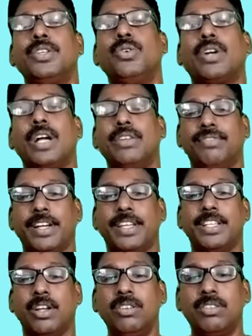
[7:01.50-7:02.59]
you can
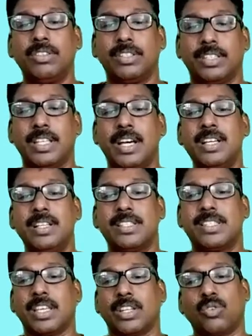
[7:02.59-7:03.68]
find out the
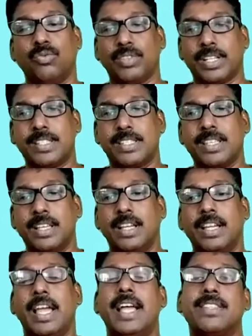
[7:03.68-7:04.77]
circumference
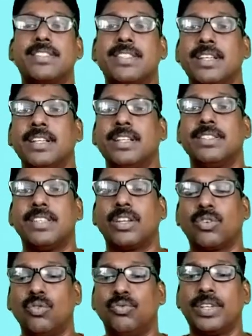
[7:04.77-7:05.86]
as
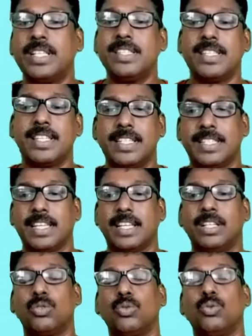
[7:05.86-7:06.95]
circumference is
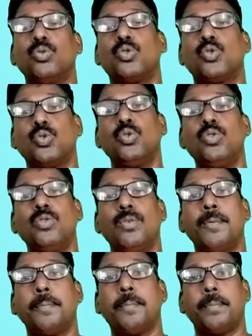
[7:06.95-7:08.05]
equal to 2
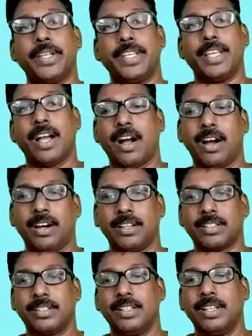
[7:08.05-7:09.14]
pi
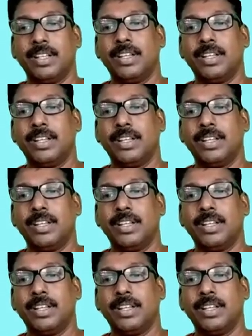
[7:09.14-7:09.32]
r,